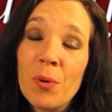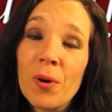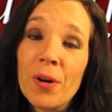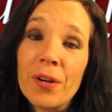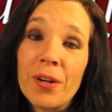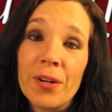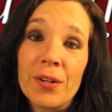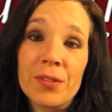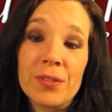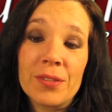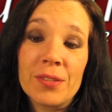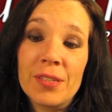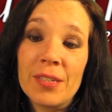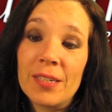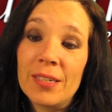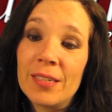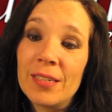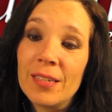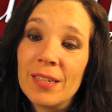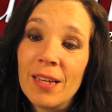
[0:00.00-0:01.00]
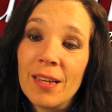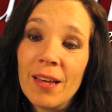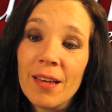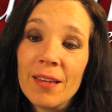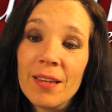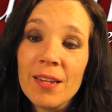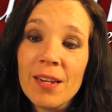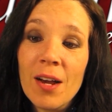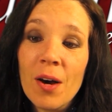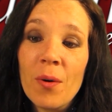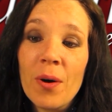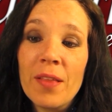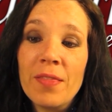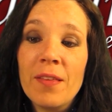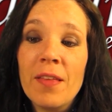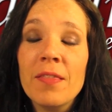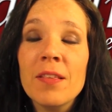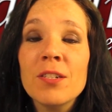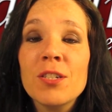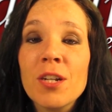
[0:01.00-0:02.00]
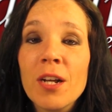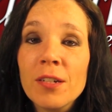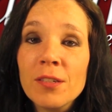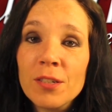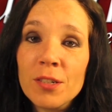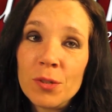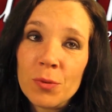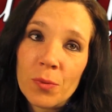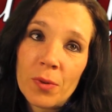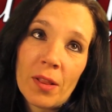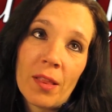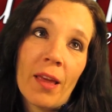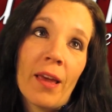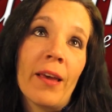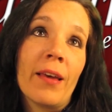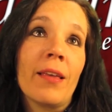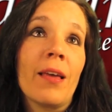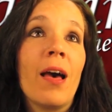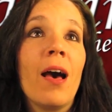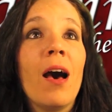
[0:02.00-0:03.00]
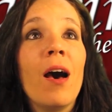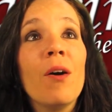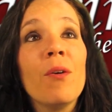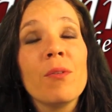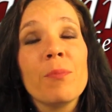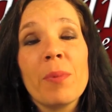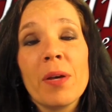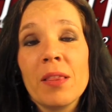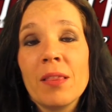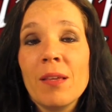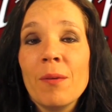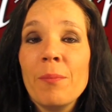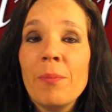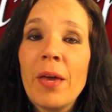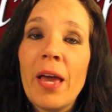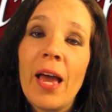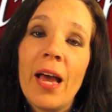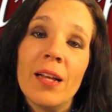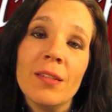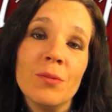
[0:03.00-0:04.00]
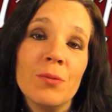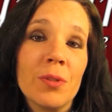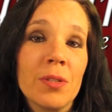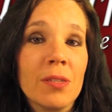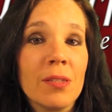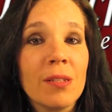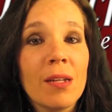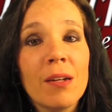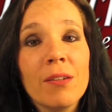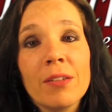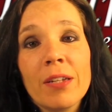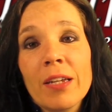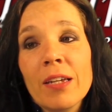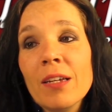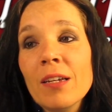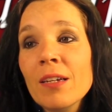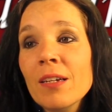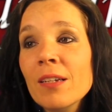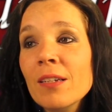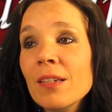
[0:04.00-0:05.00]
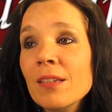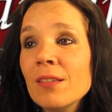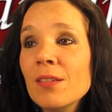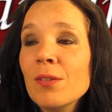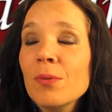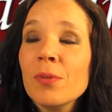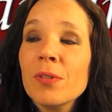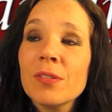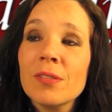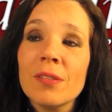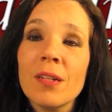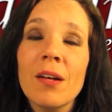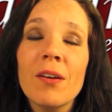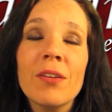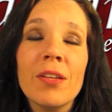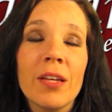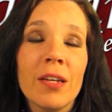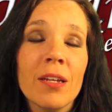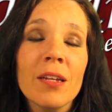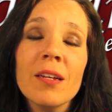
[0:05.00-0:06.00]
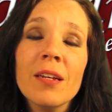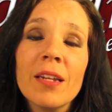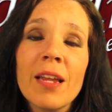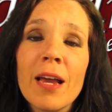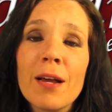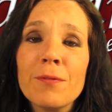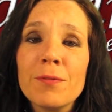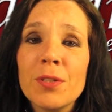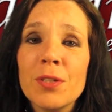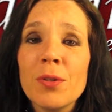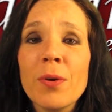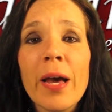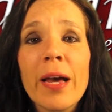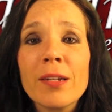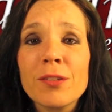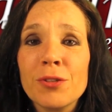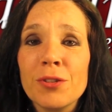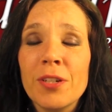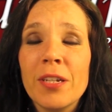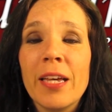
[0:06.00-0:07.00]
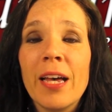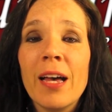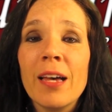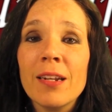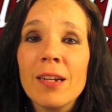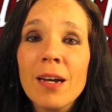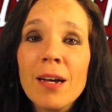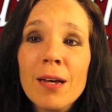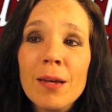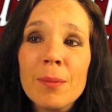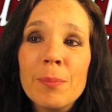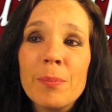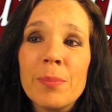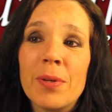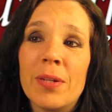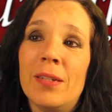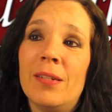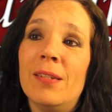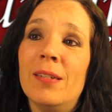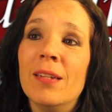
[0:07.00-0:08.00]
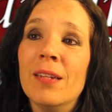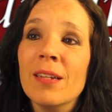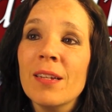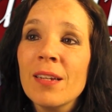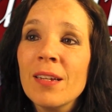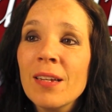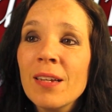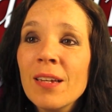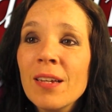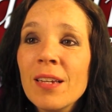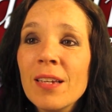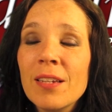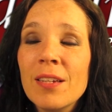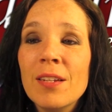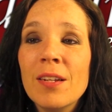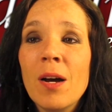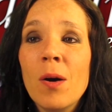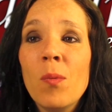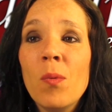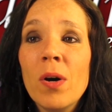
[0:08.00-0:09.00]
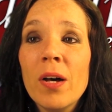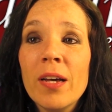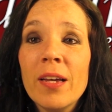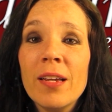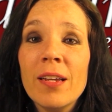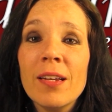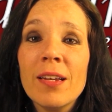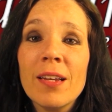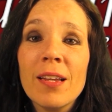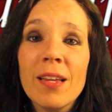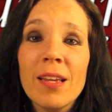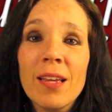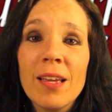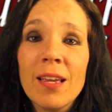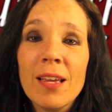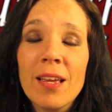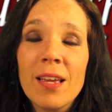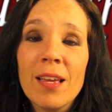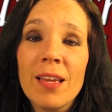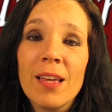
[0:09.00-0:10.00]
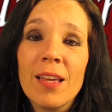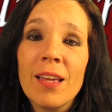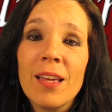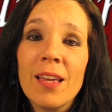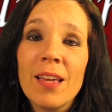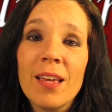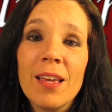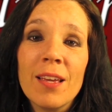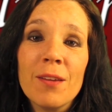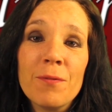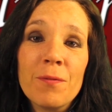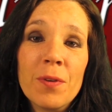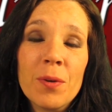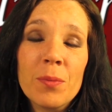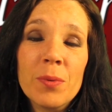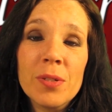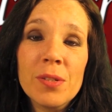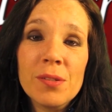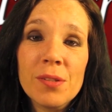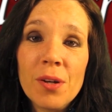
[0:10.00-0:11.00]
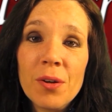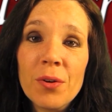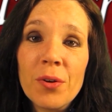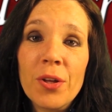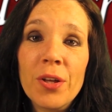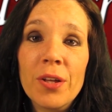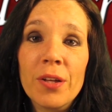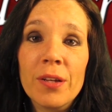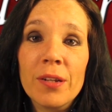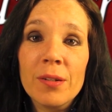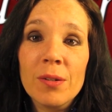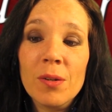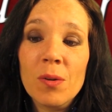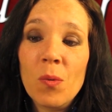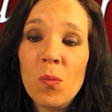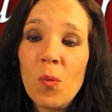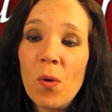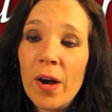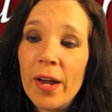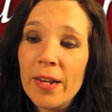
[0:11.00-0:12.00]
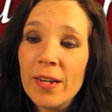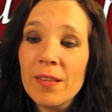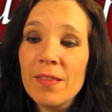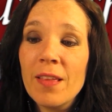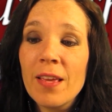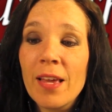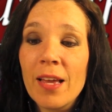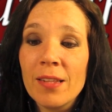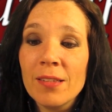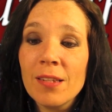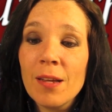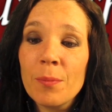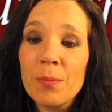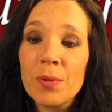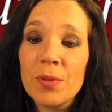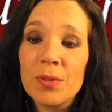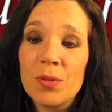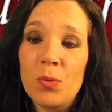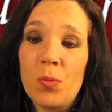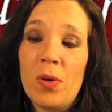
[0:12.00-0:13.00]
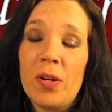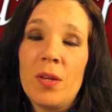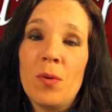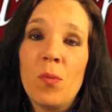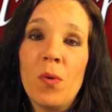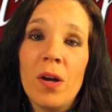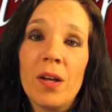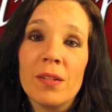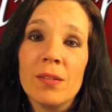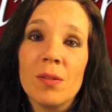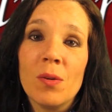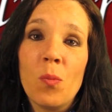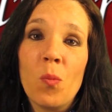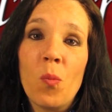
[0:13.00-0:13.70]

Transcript: Poor Kirstie. You know, and then the judges were like, oh, but the band was so good, and you were so good after you actually got up, and you know what? If it was so good, why did they end up with a 21?